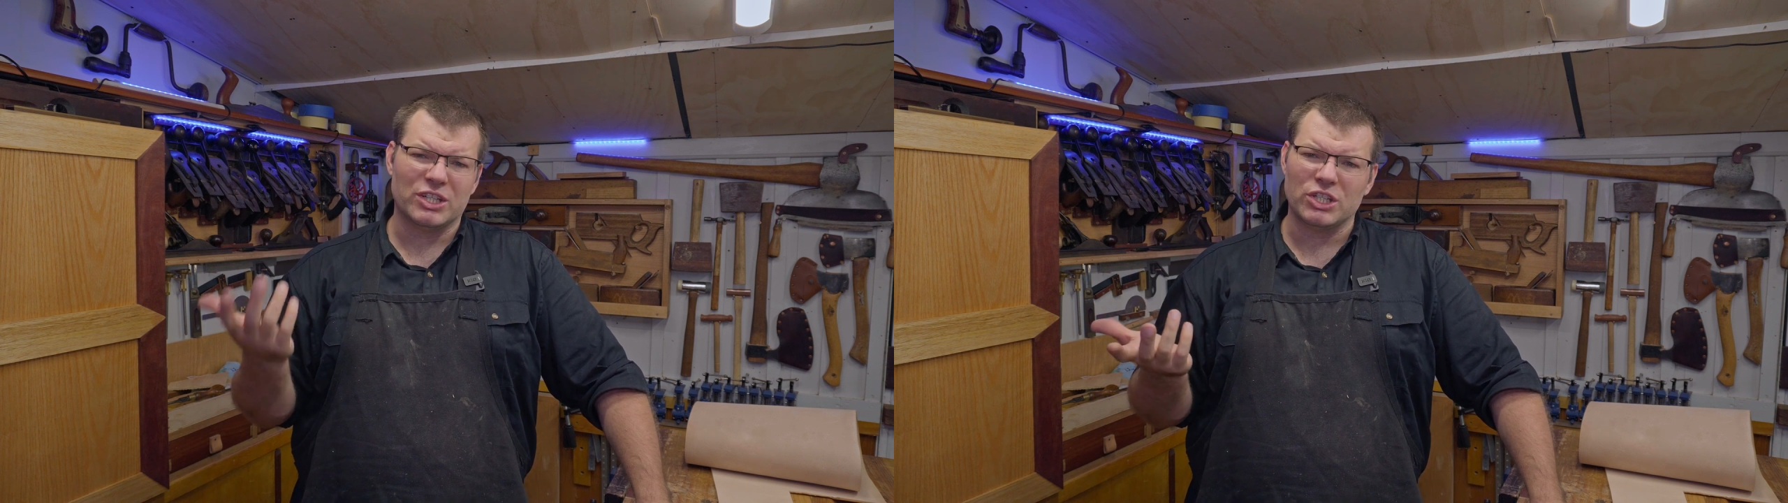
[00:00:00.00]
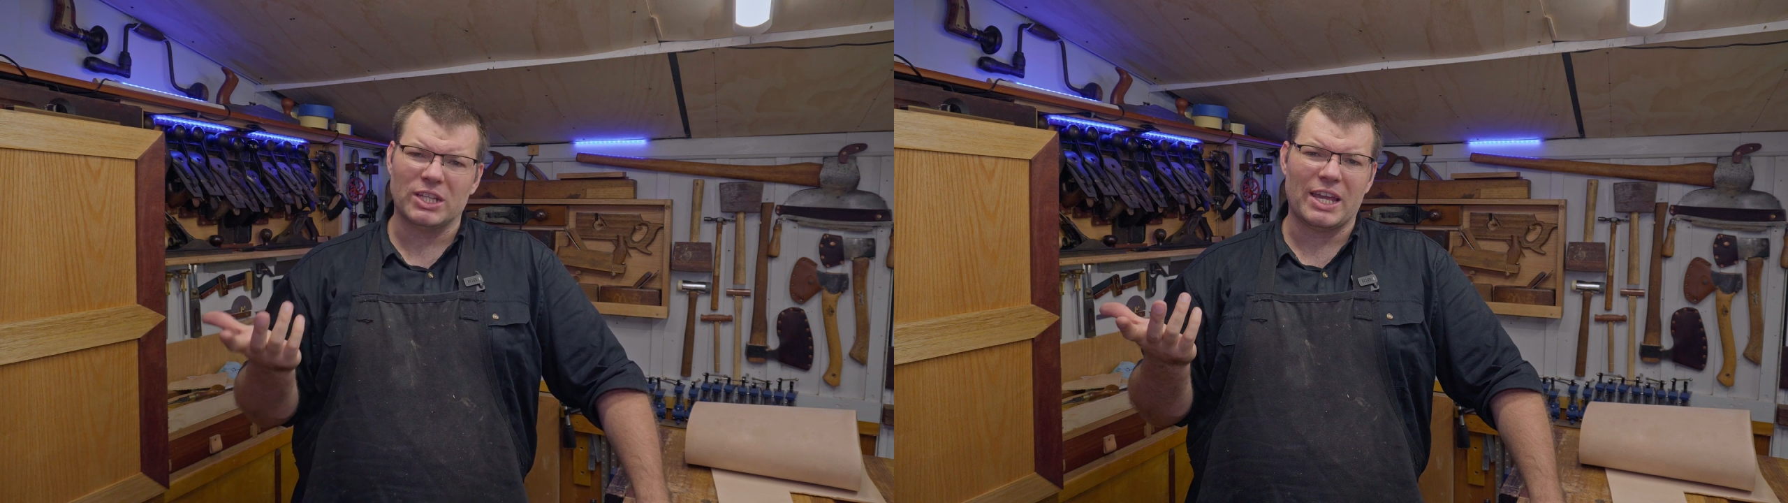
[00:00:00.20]

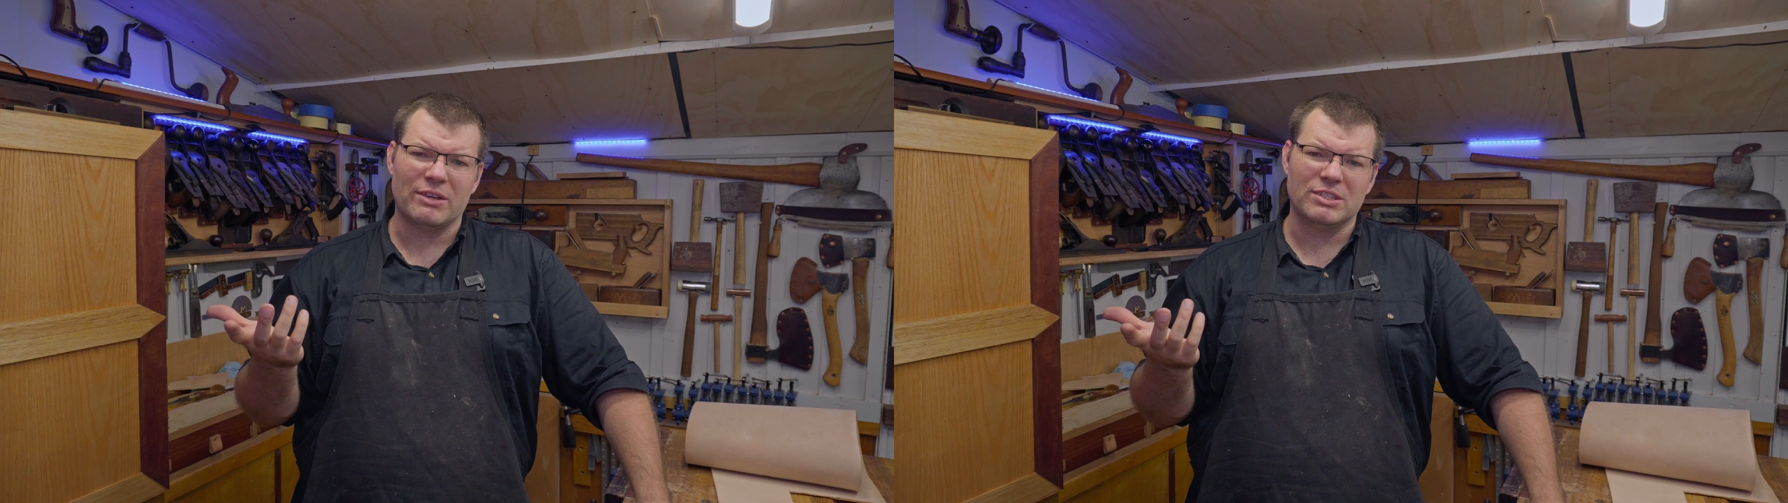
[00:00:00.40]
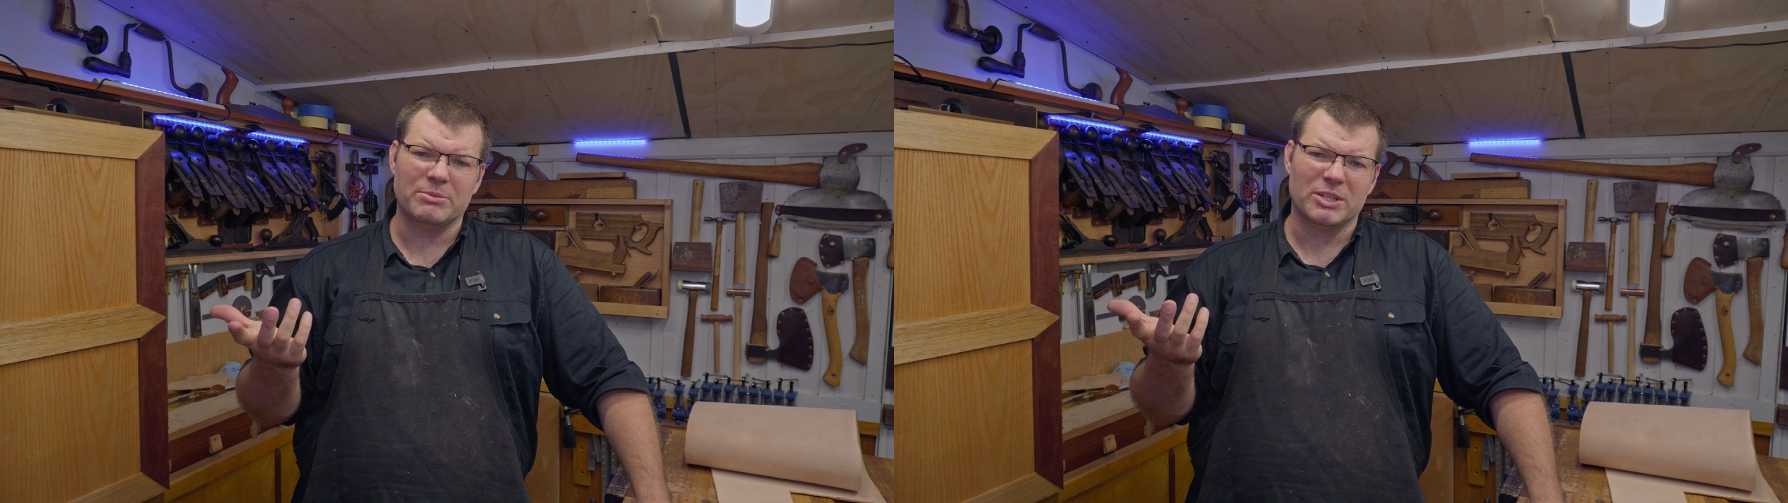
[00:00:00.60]
shellac
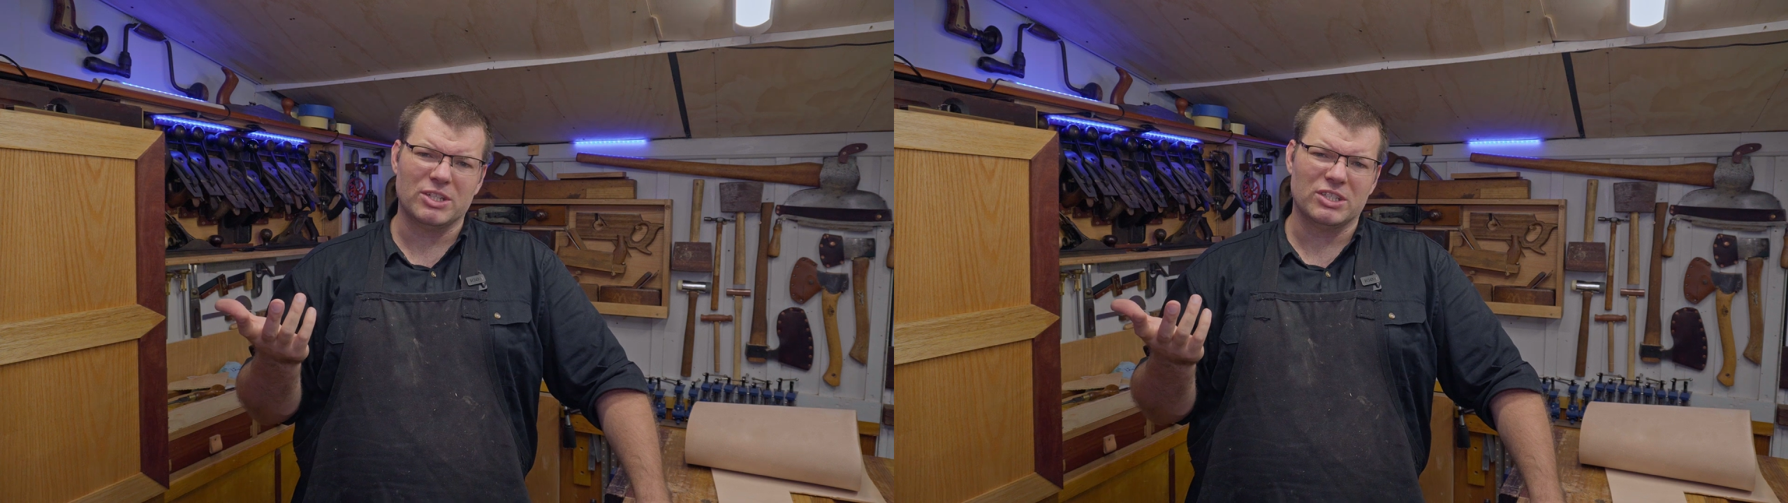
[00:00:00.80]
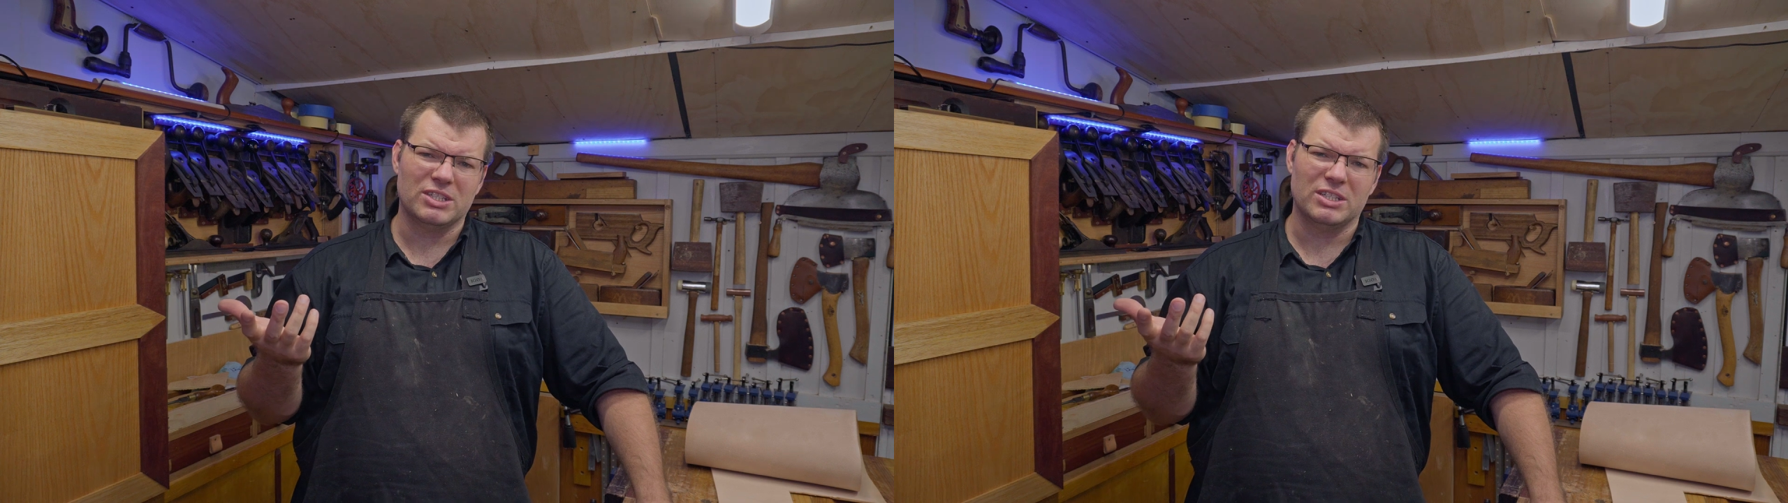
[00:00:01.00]
or something
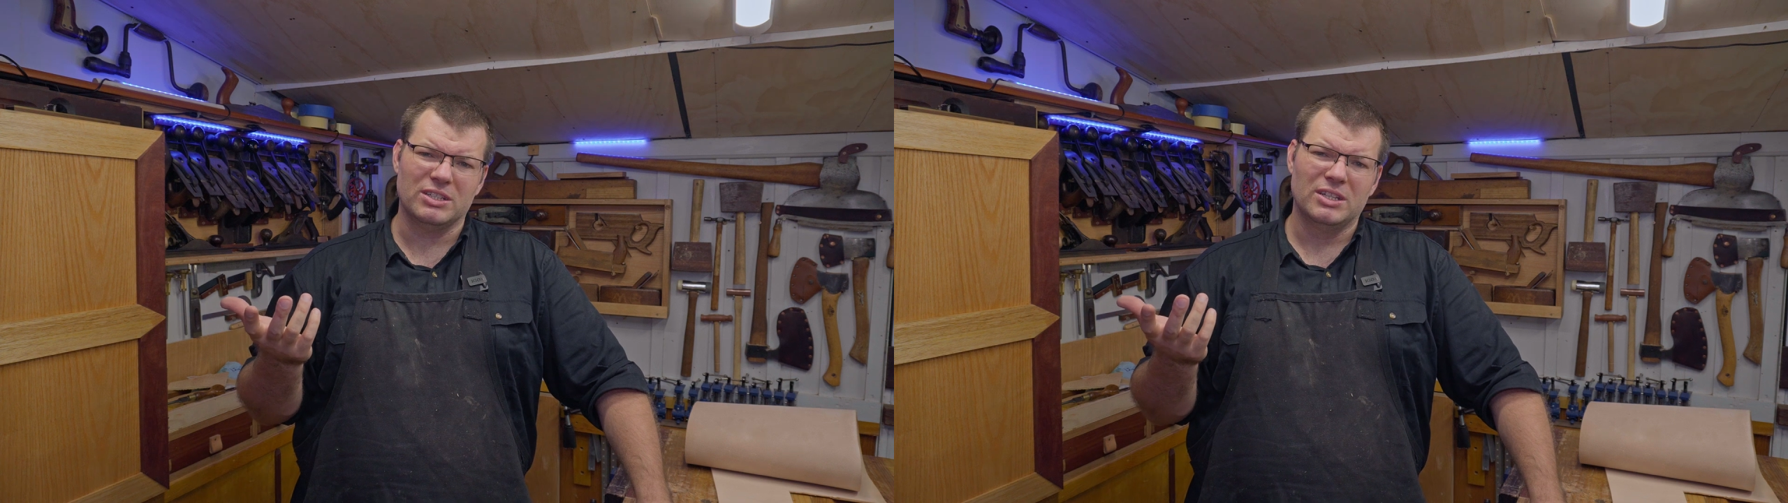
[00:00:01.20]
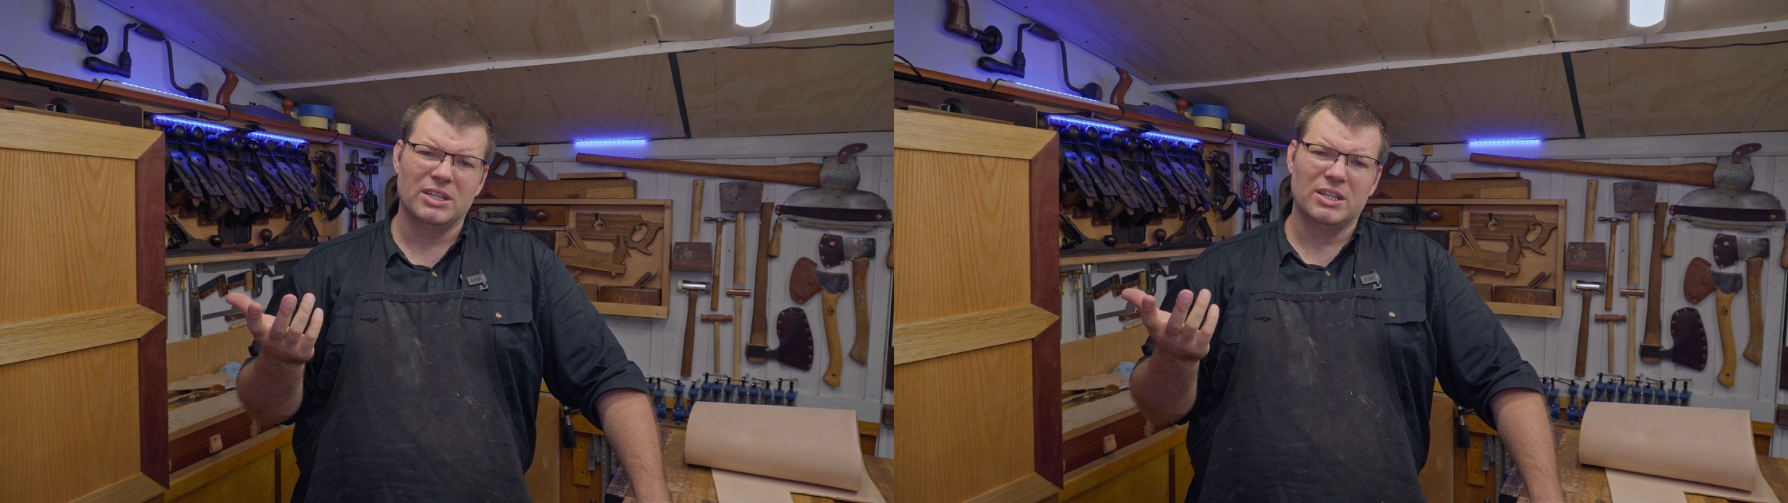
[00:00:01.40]
just to